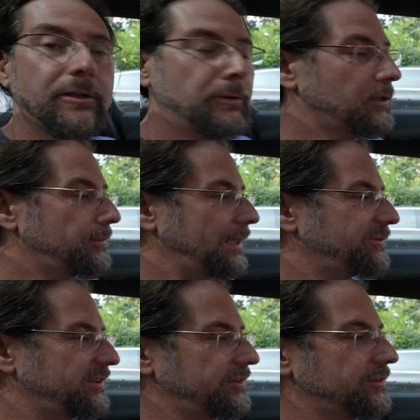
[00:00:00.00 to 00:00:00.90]
Google
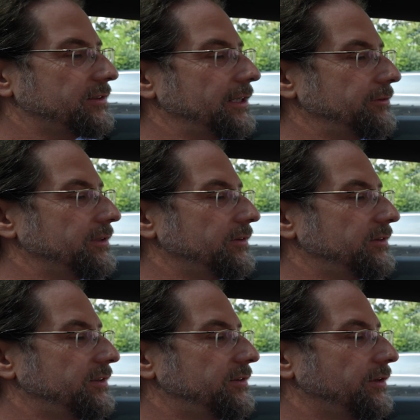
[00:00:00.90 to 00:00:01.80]
Maps says it's
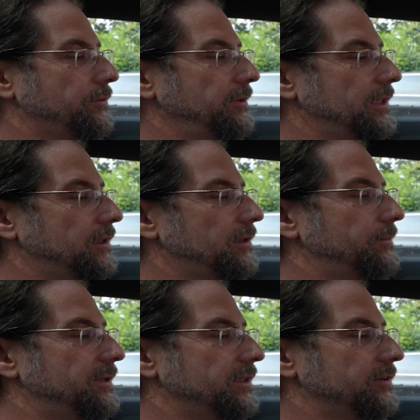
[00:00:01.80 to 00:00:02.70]
163
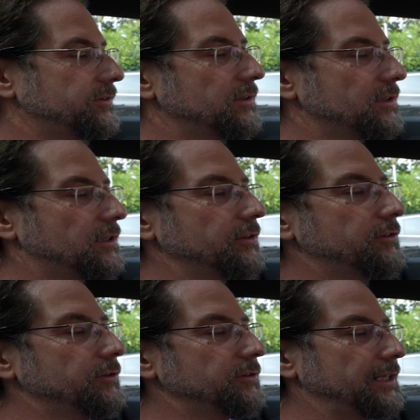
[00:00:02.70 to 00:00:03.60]
kilometers. The car
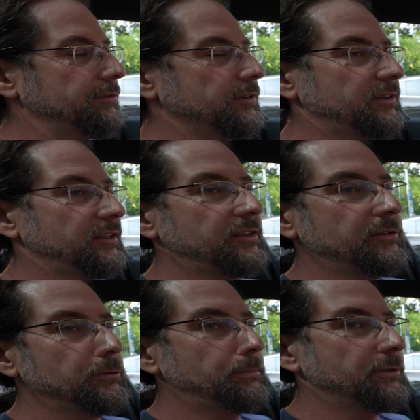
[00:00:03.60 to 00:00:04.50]
shows
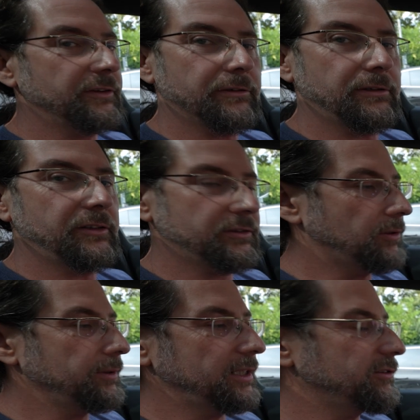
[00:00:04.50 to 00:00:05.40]
162.3,
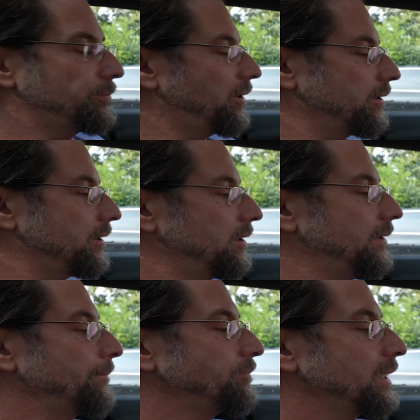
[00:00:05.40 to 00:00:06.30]
so it's spot
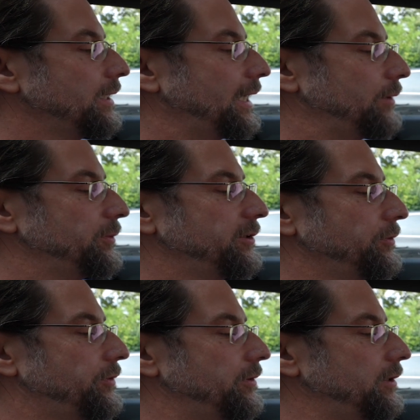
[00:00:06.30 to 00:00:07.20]
on. And we
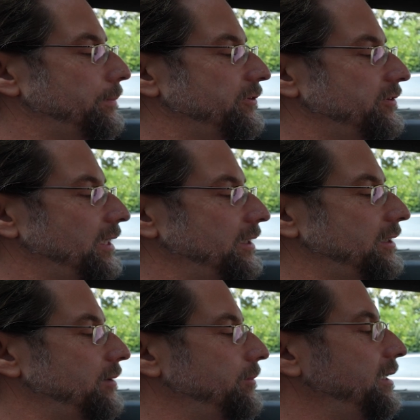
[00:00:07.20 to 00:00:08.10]
use 30%.
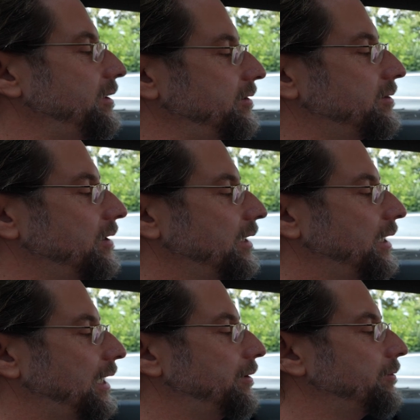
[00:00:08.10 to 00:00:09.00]
That means
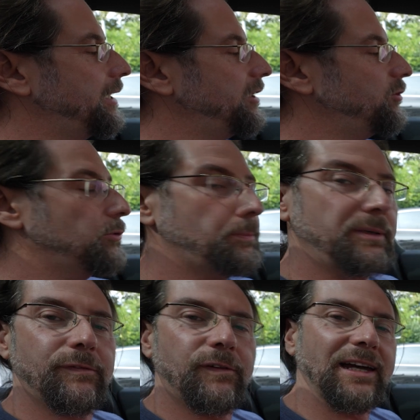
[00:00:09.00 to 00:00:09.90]
our range will
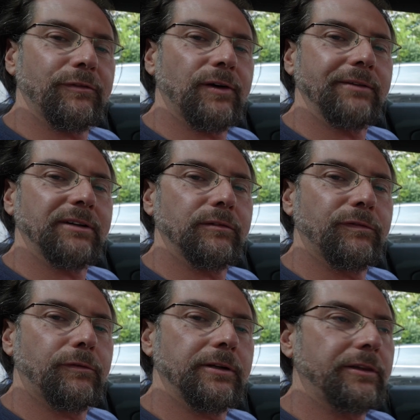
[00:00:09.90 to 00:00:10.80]
be
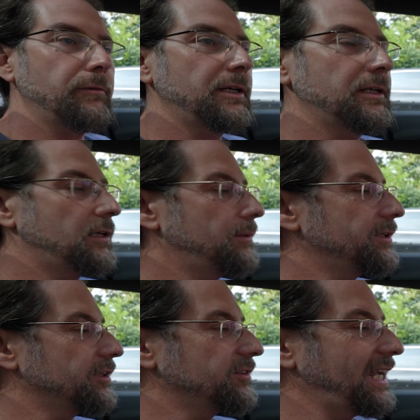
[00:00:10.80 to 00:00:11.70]
543
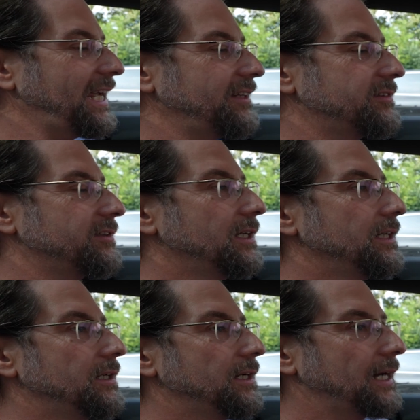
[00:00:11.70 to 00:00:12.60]
kilometers at
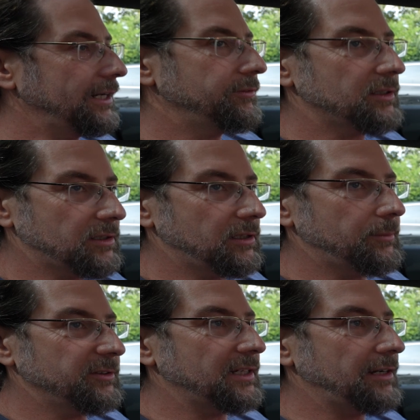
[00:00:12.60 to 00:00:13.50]
100
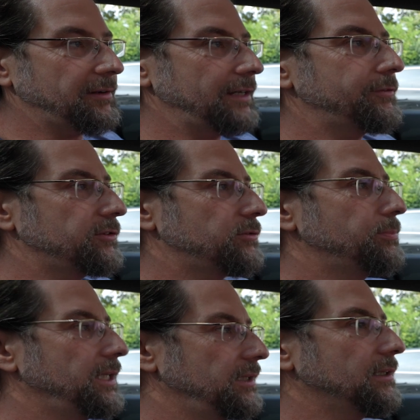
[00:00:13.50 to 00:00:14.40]
kilometers an hour average
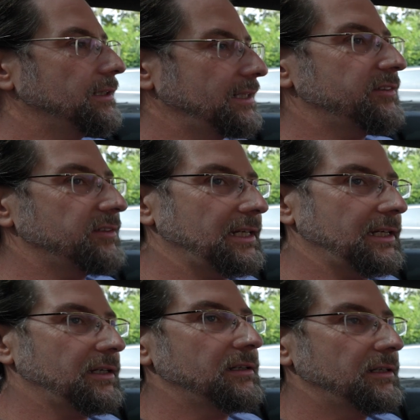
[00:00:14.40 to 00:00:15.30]
speed. Let's
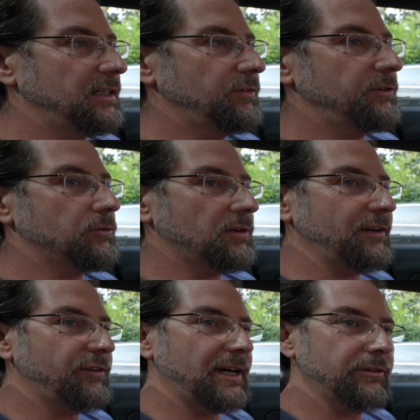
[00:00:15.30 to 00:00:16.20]
say if you
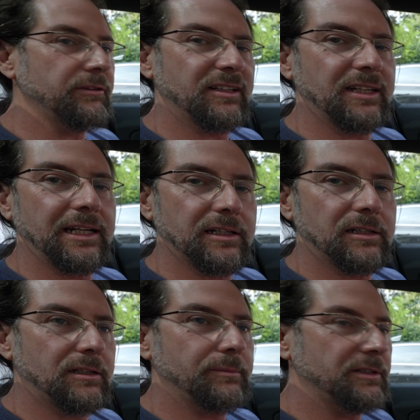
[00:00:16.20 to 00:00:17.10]
drive 110
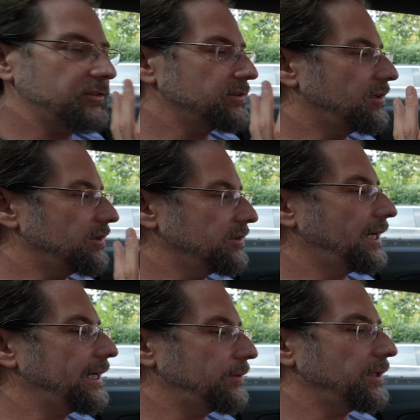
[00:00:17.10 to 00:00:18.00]
kilometers on the
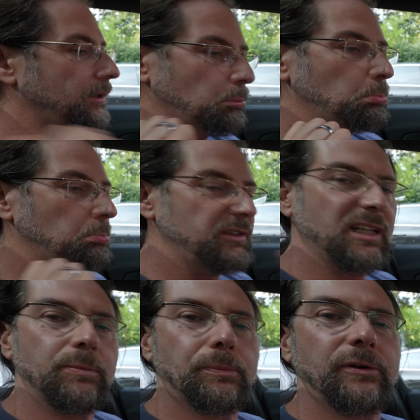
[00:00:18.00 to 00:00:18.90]
highway.
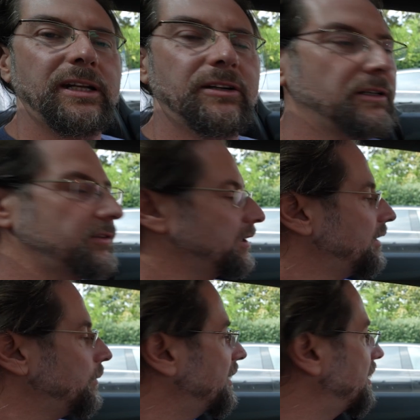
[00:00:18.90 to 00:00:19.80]
That's pretty good. We're